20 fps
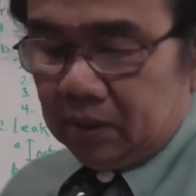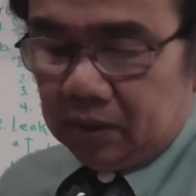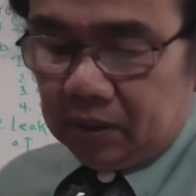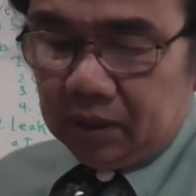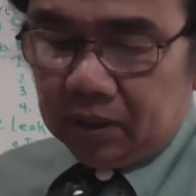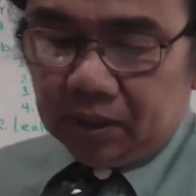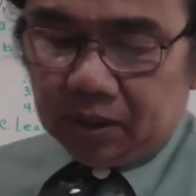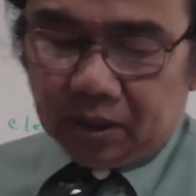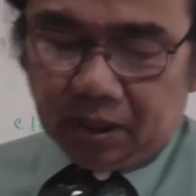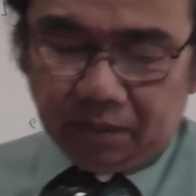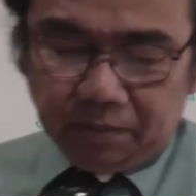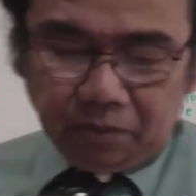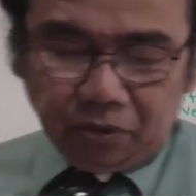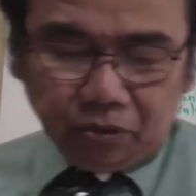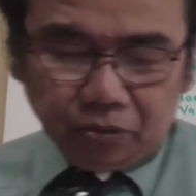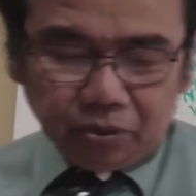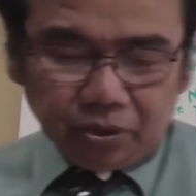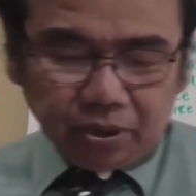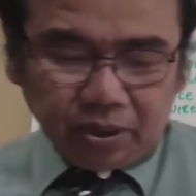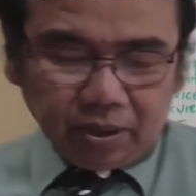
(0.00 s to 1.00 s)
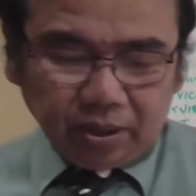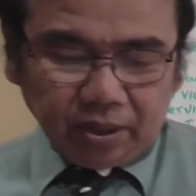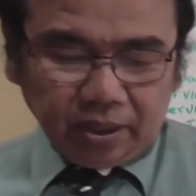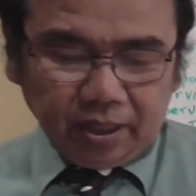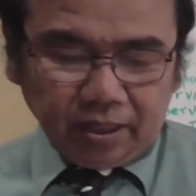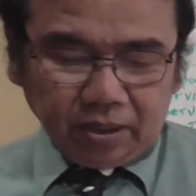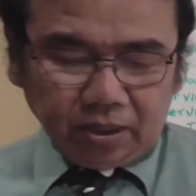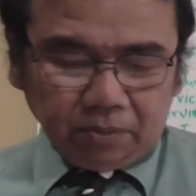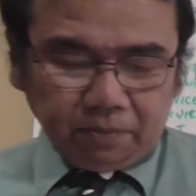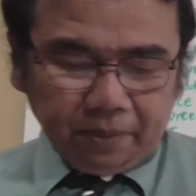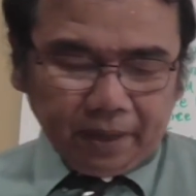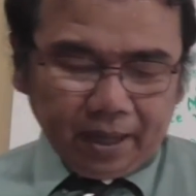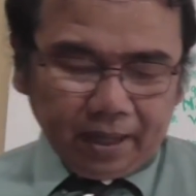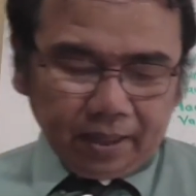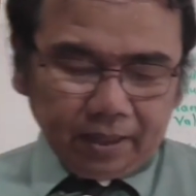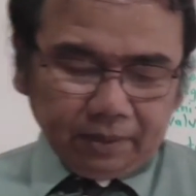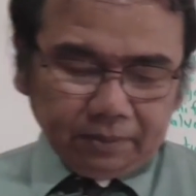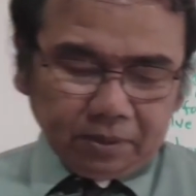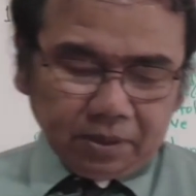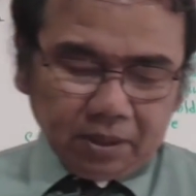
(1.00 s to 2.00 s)
System using king's
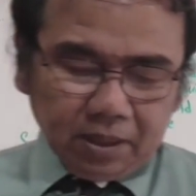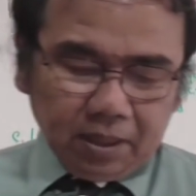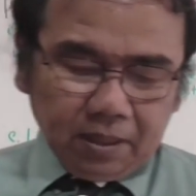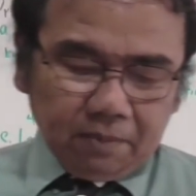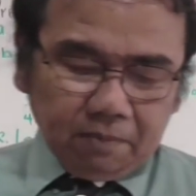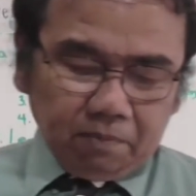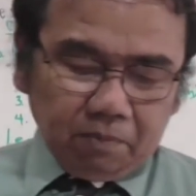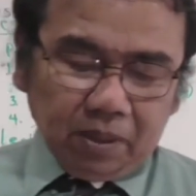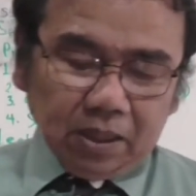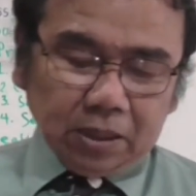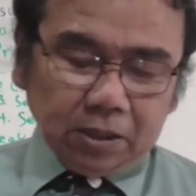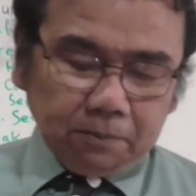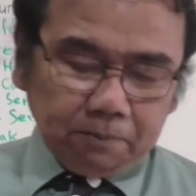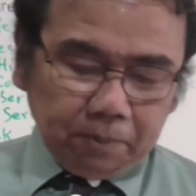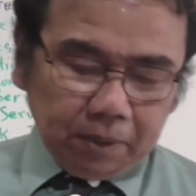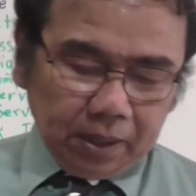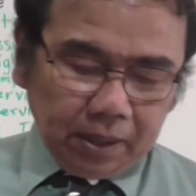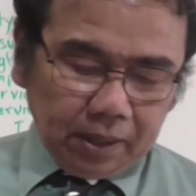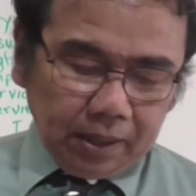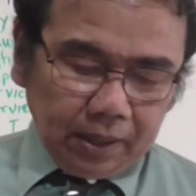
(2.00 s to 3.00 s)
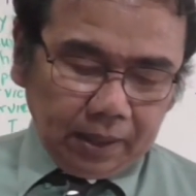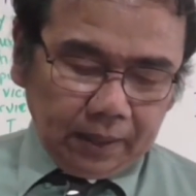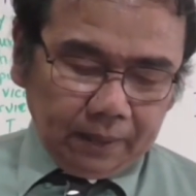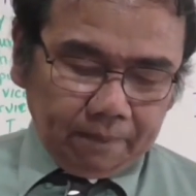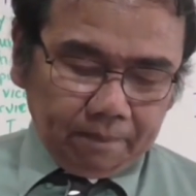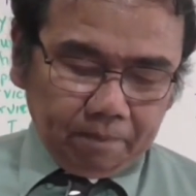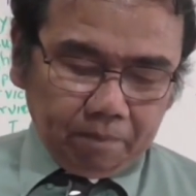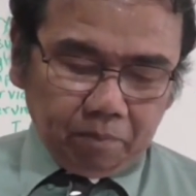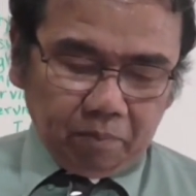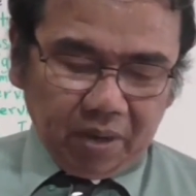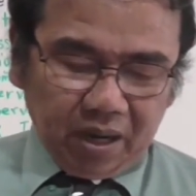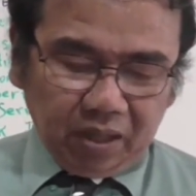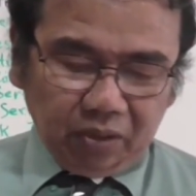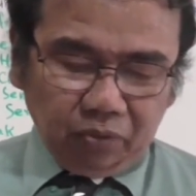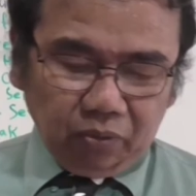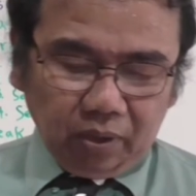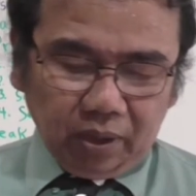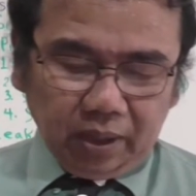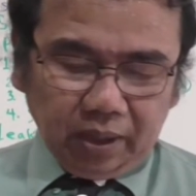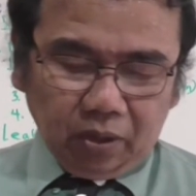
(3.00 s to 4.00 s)
valves must be
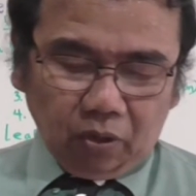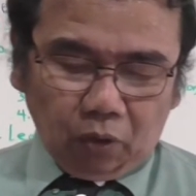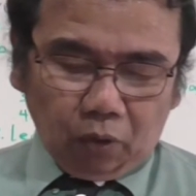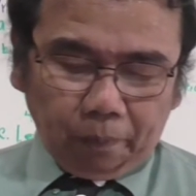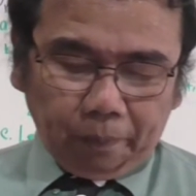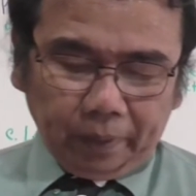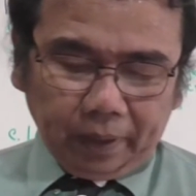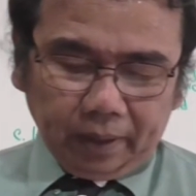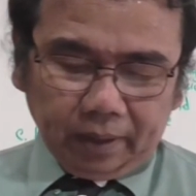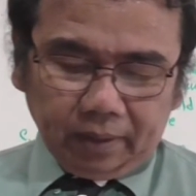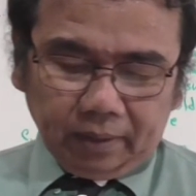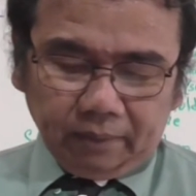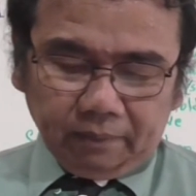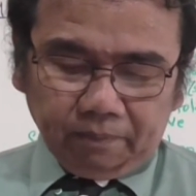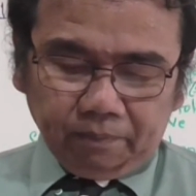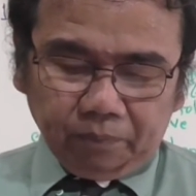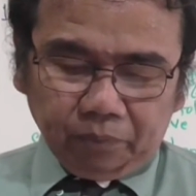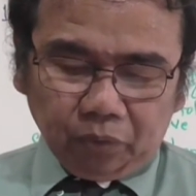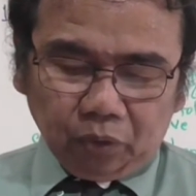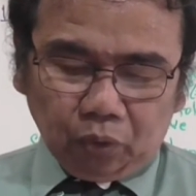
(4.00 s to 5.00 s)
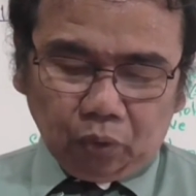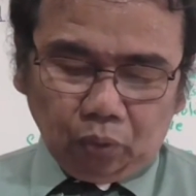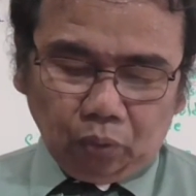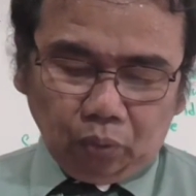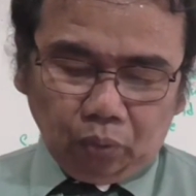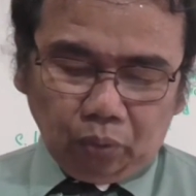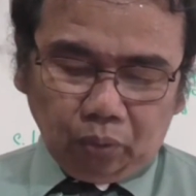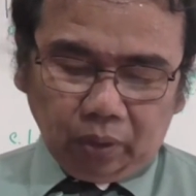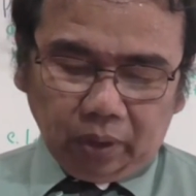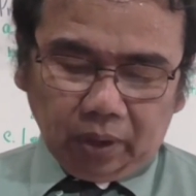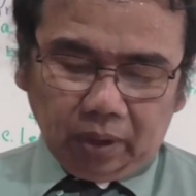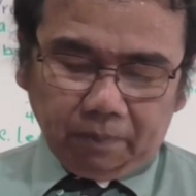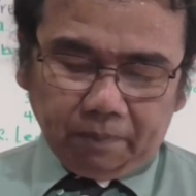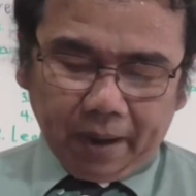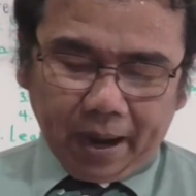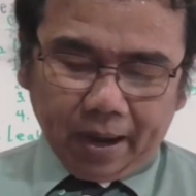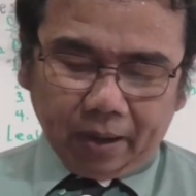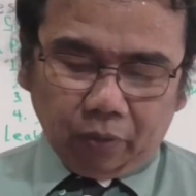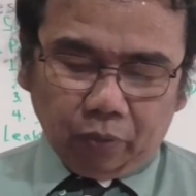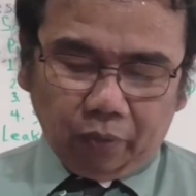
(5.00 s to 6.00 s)
manually opened to
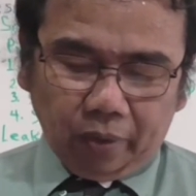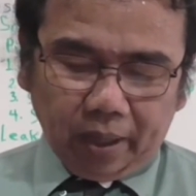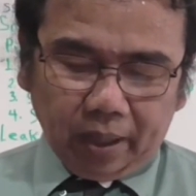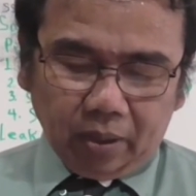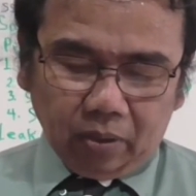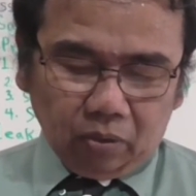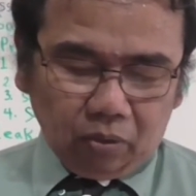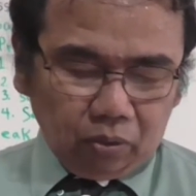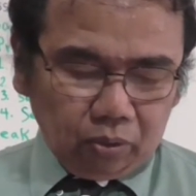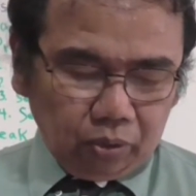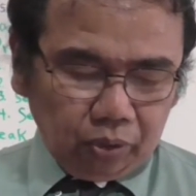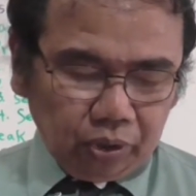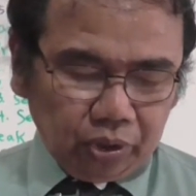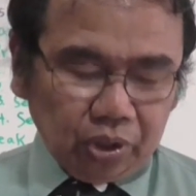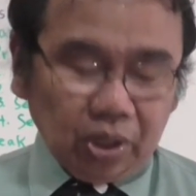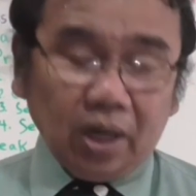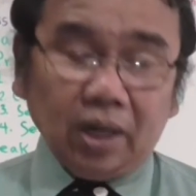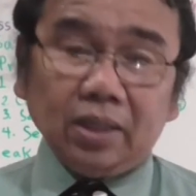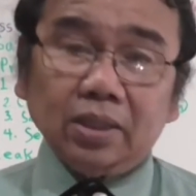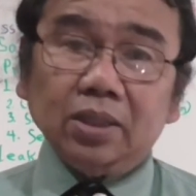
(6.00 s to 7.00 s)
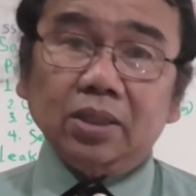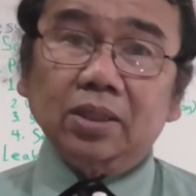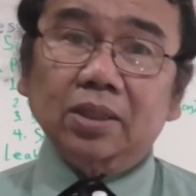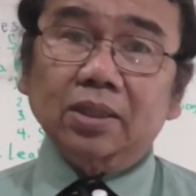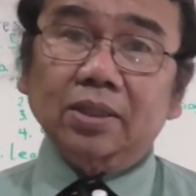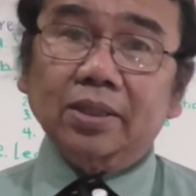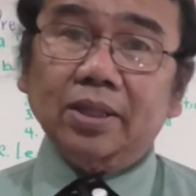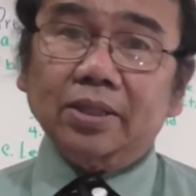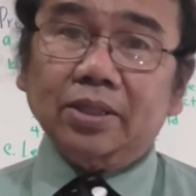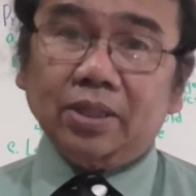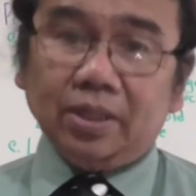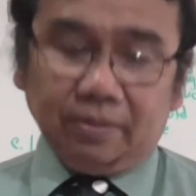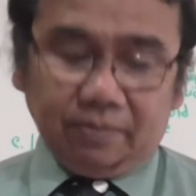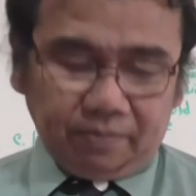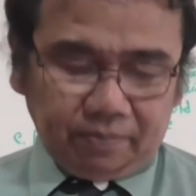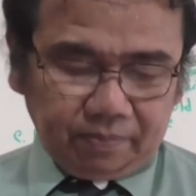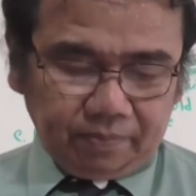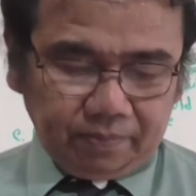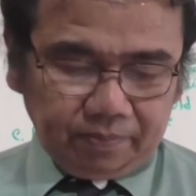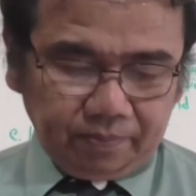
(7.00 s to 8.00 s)
evacuate or charge the
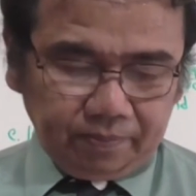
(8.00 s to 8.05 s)
system.